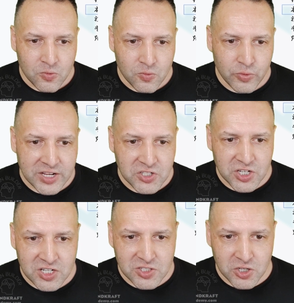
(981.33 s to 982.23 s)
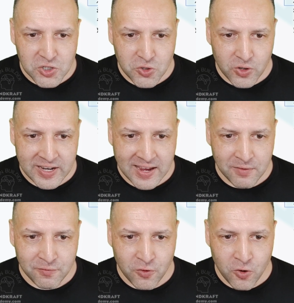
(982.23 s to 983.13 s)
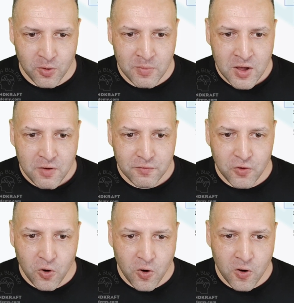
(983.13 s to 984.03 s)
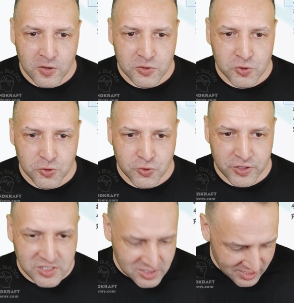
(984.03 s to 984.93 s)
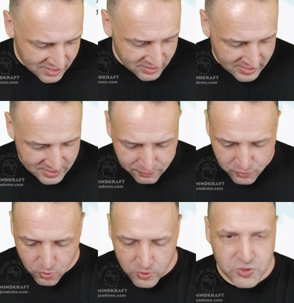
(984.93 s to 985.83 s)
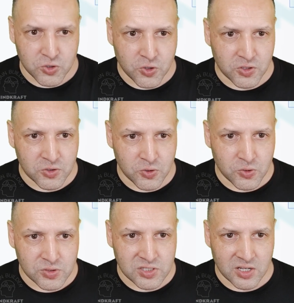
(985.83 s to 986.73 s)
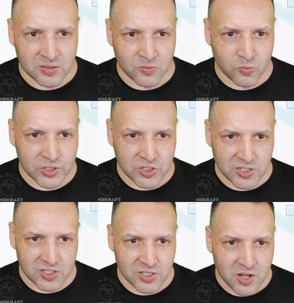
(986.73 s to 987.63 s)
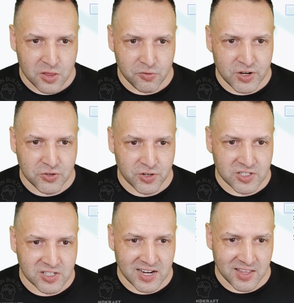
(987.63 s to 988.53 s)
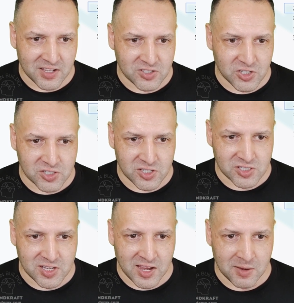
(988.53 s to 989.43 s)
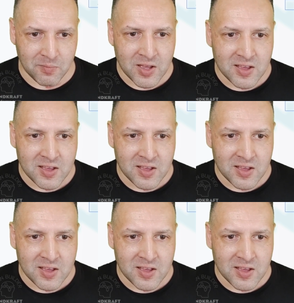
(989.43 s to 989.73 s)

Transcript: which is the shorthand form for two trees together. And of course, you can do sun, which is three trees together, just the same.